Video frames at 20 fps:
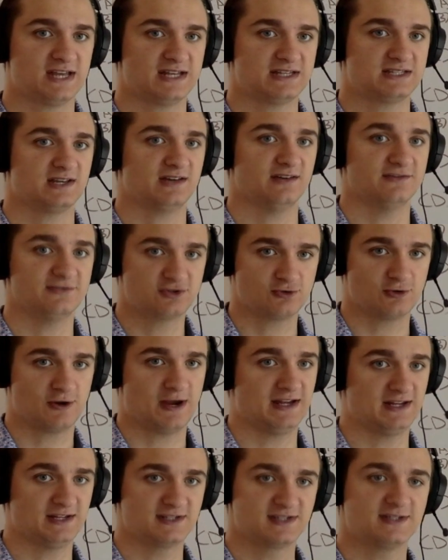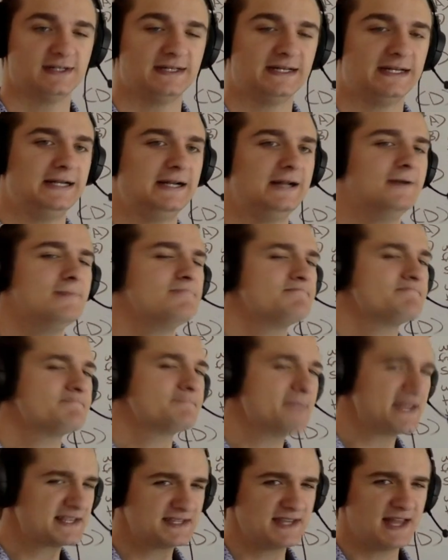sets of strings.
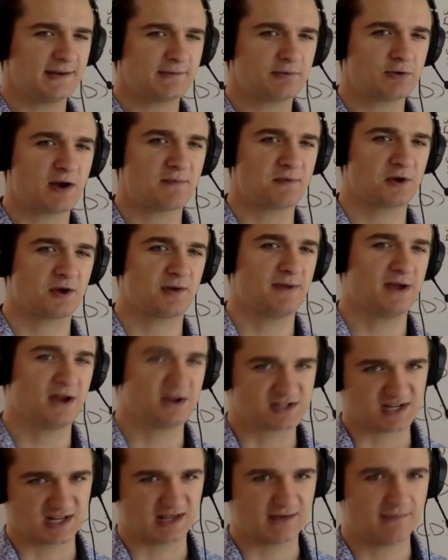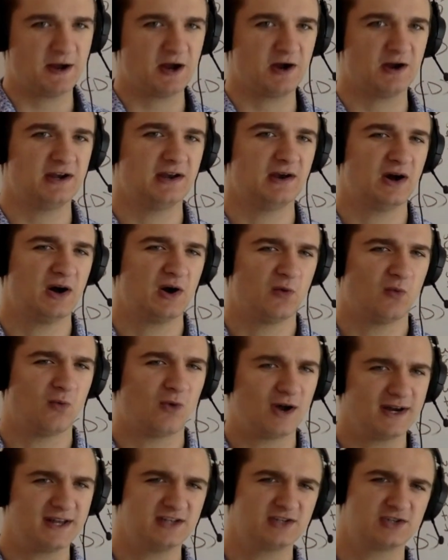That's not a proper comparison. Comparing
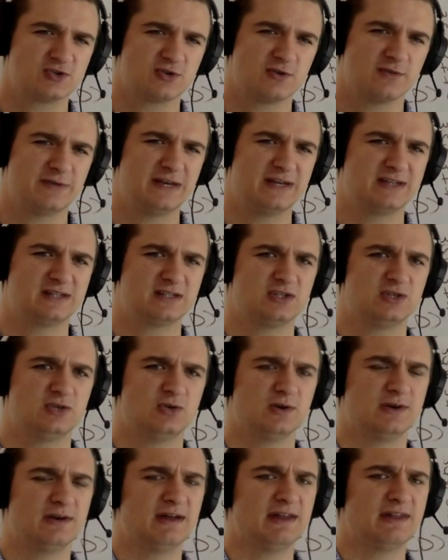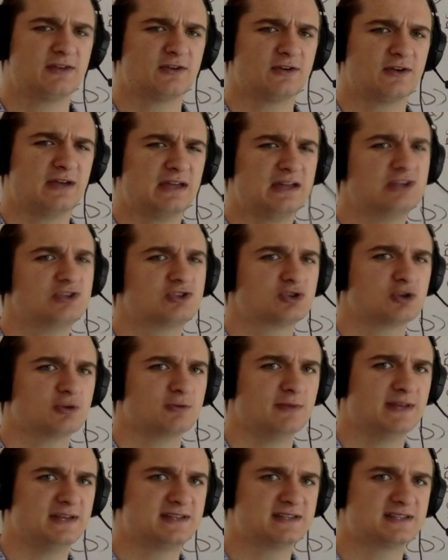one instrument to another
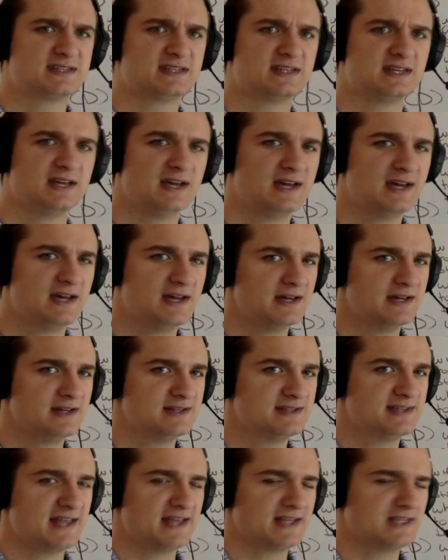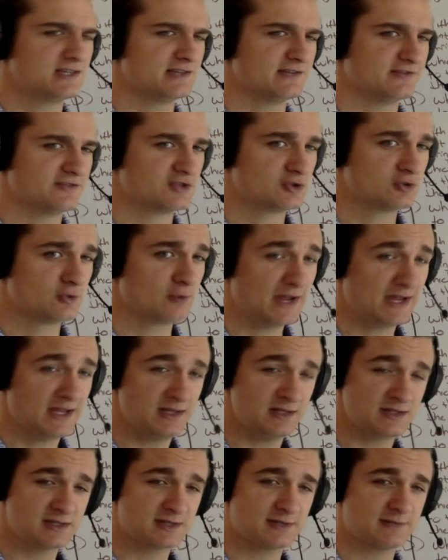instrument's sets of
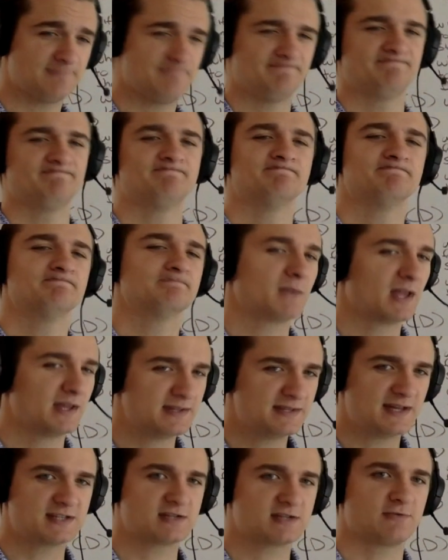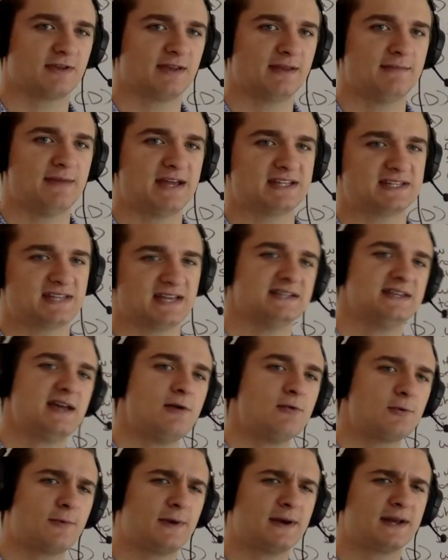strings doesn't really make sense.
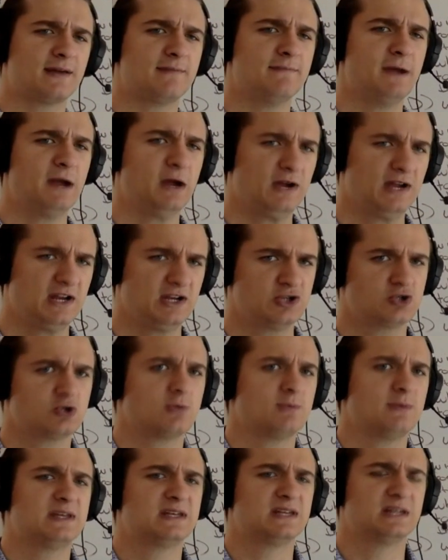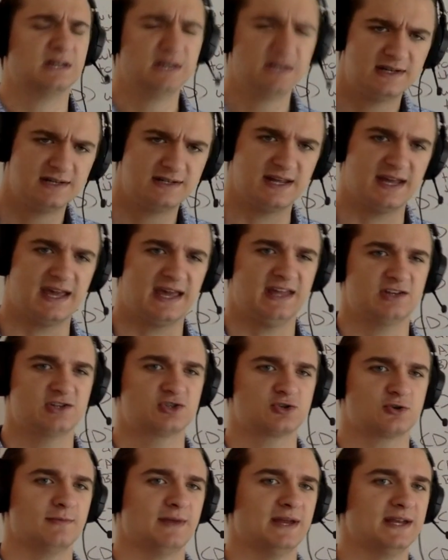I would want to compare instrument to
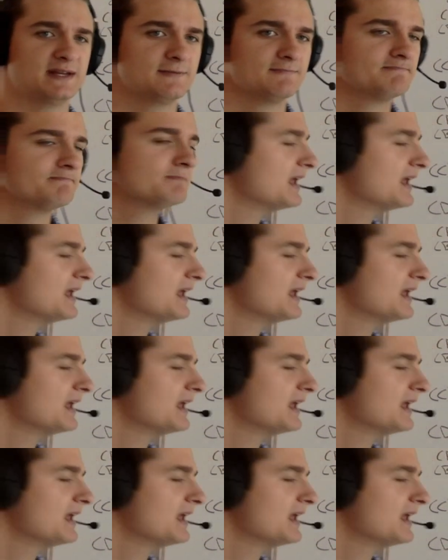instrument.